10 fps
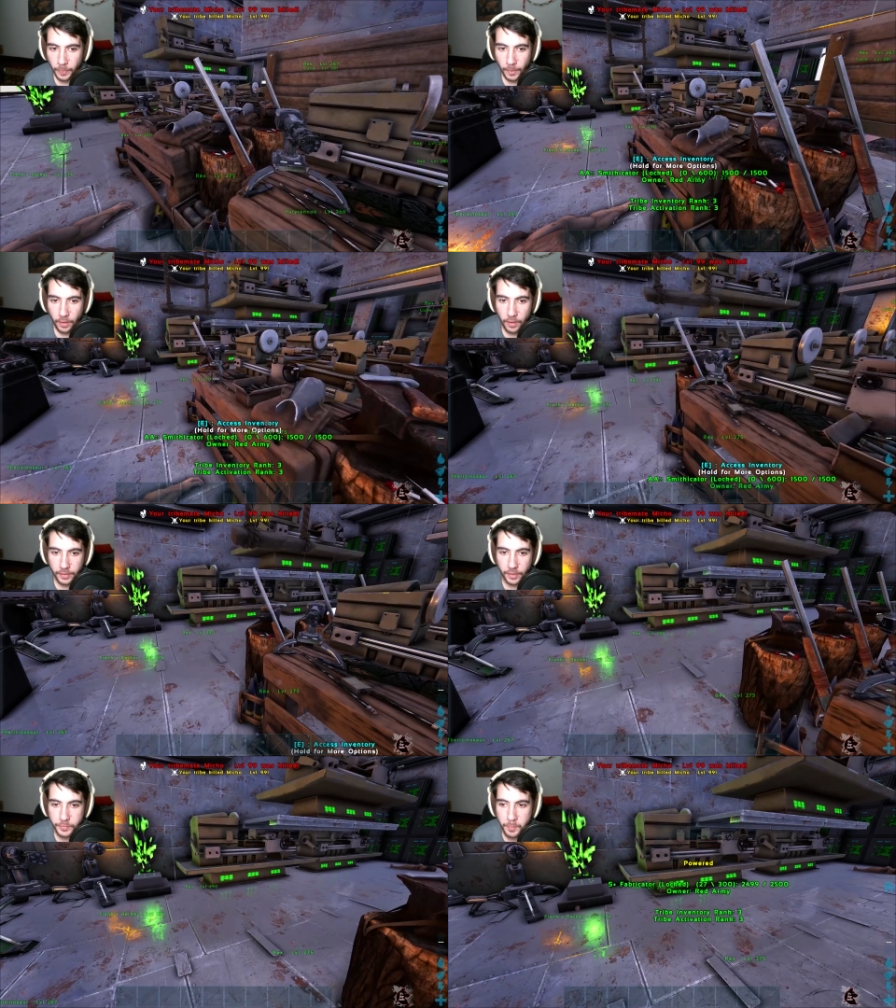Alright
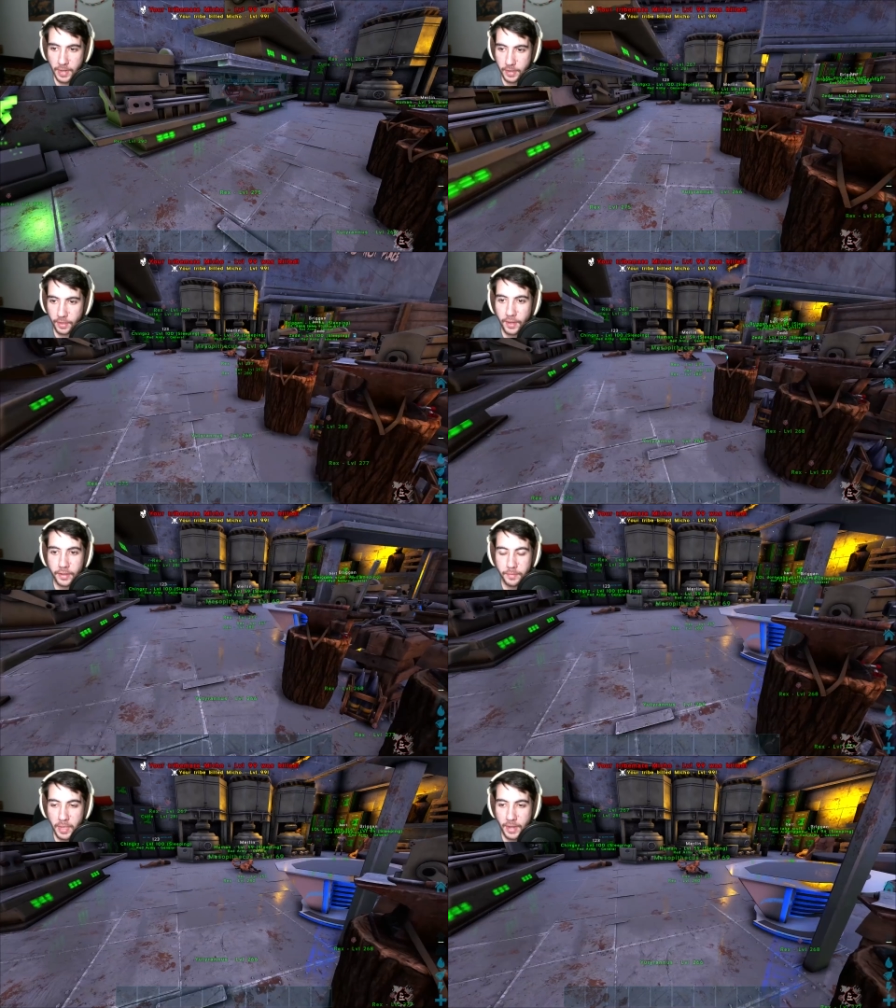guys, back at
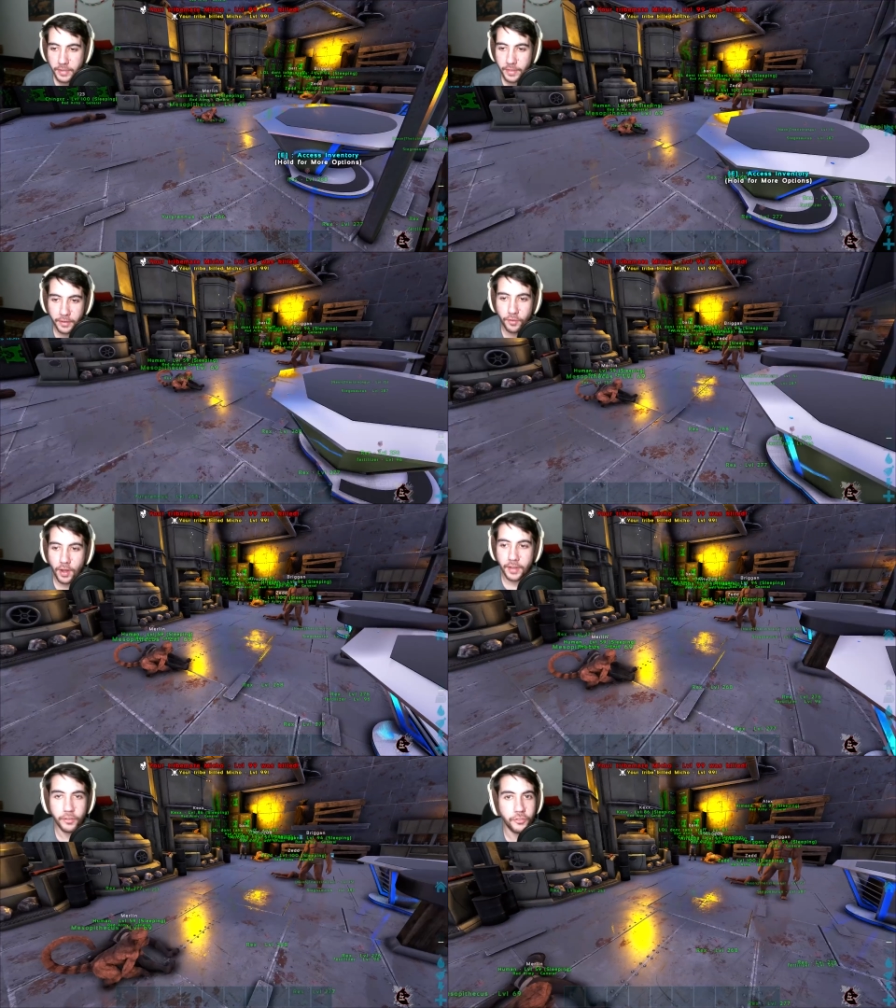it, back to that
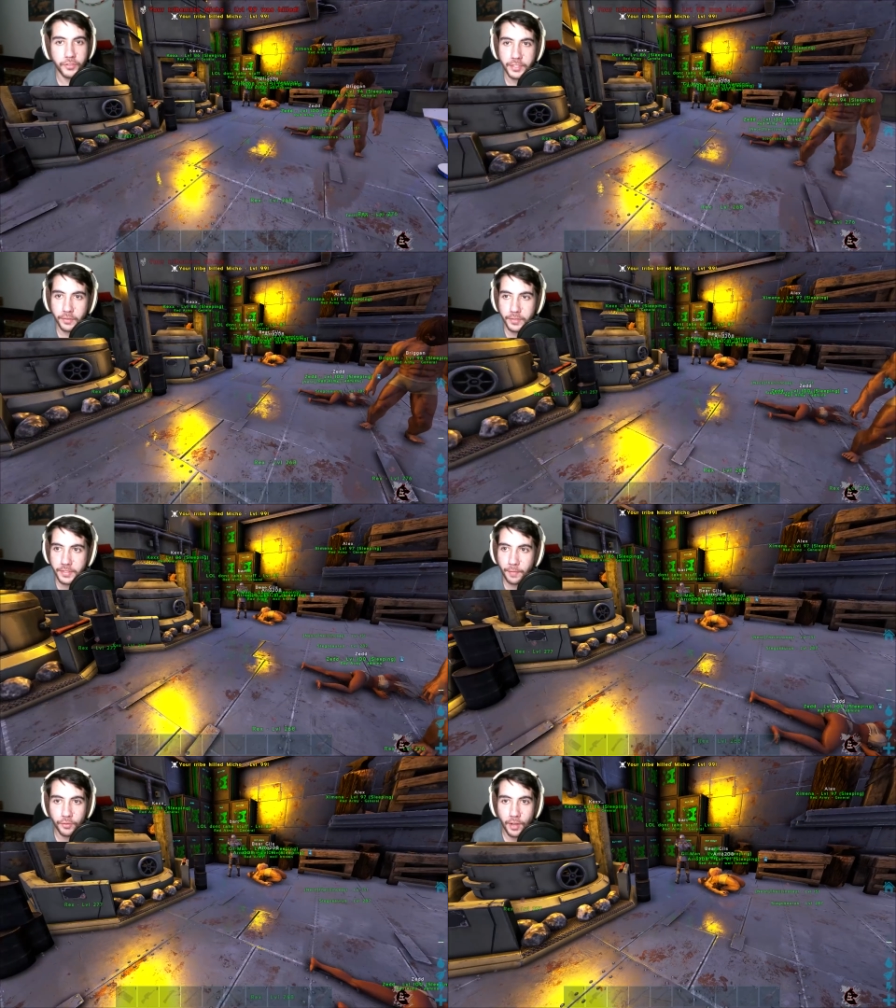grind. There's just kills
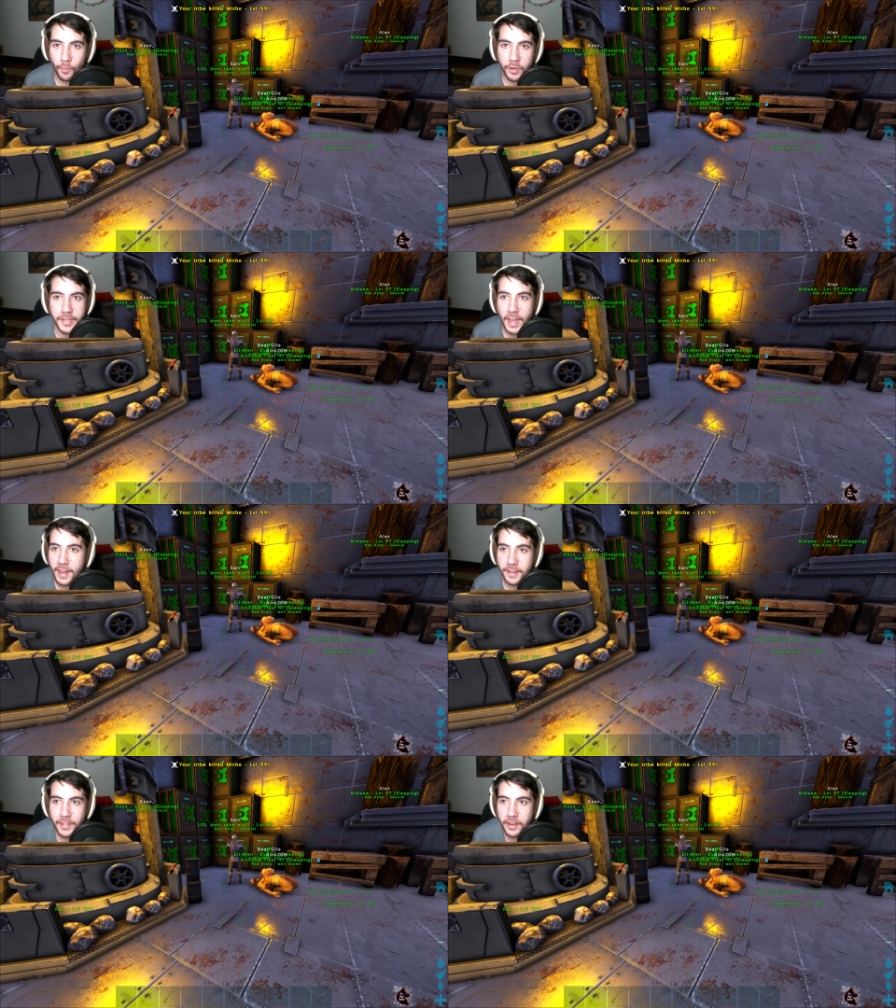left and right. We're
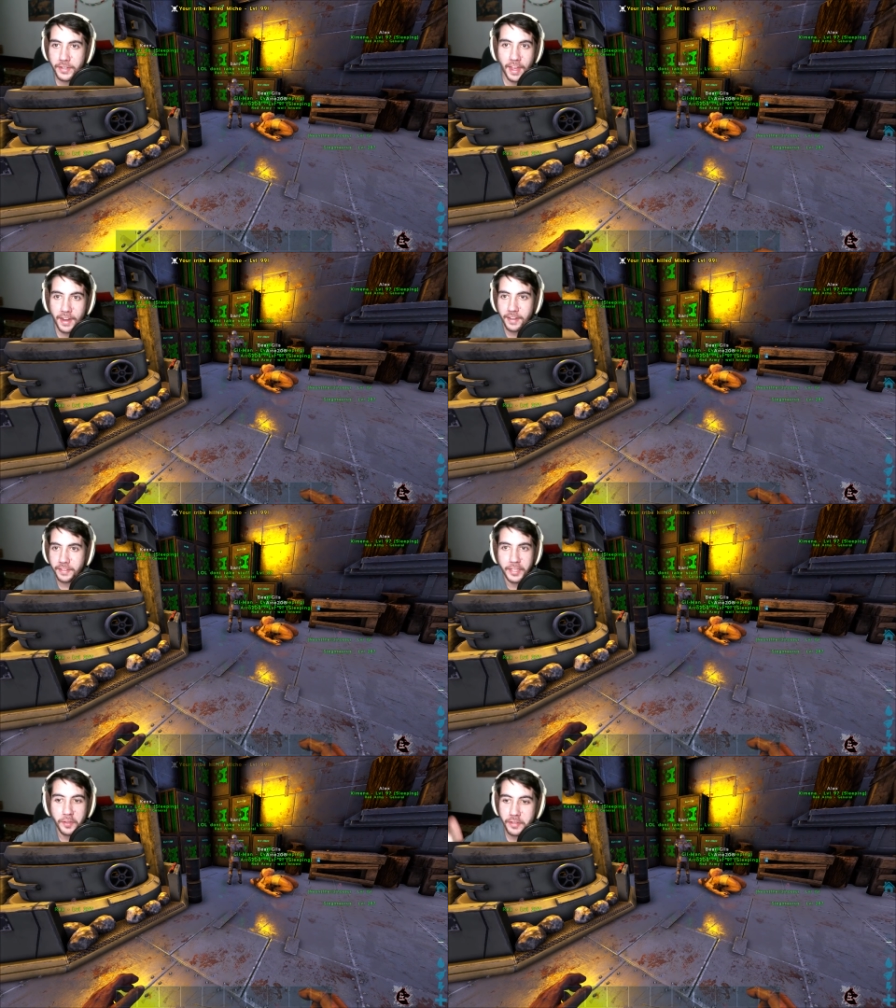dying, they're dying,
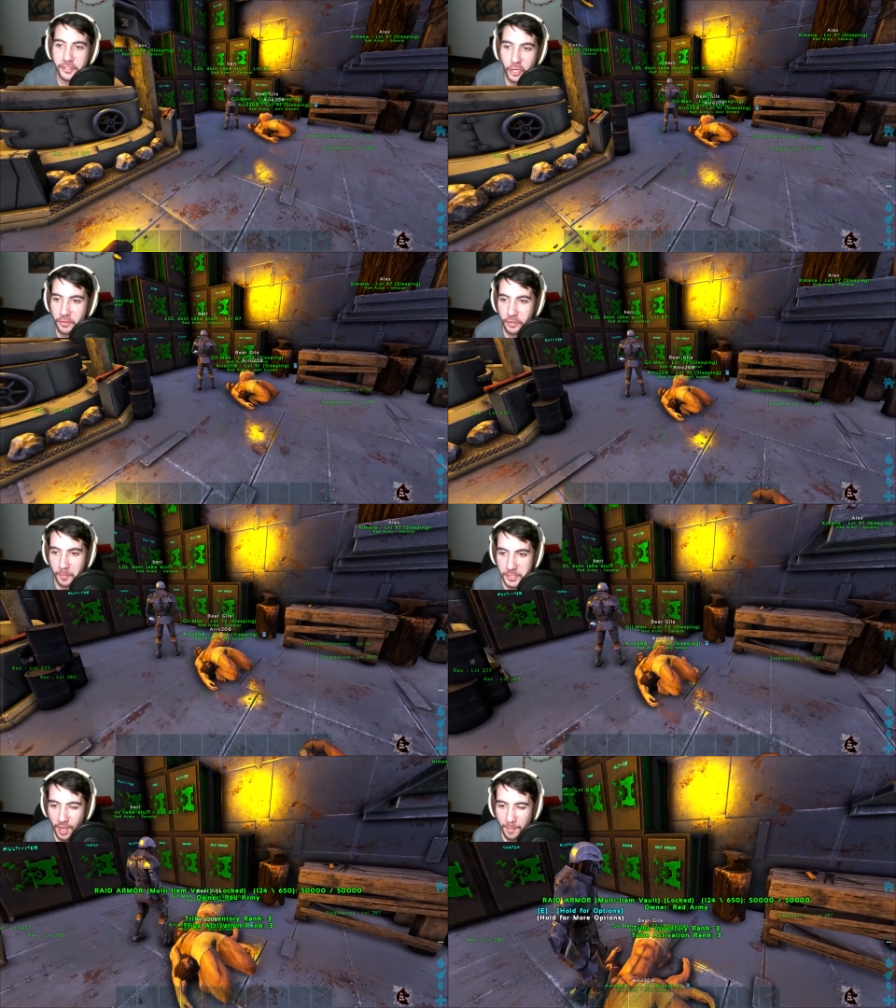killing each other up
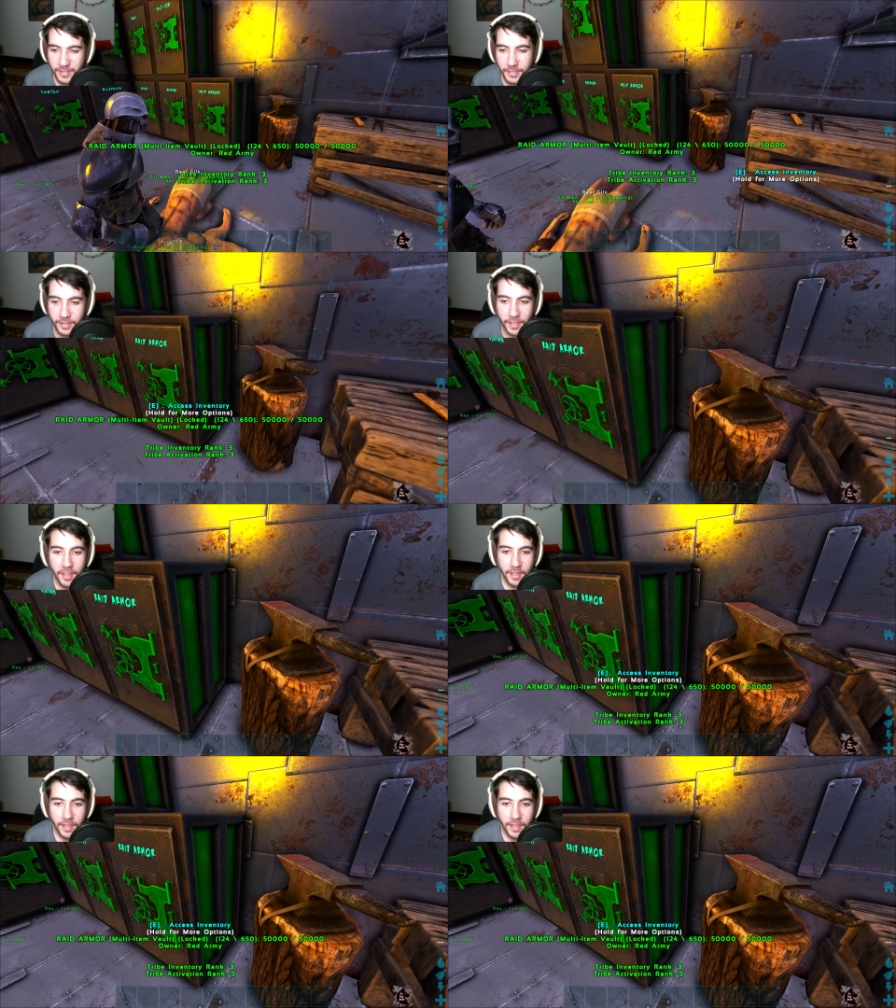top. It's like,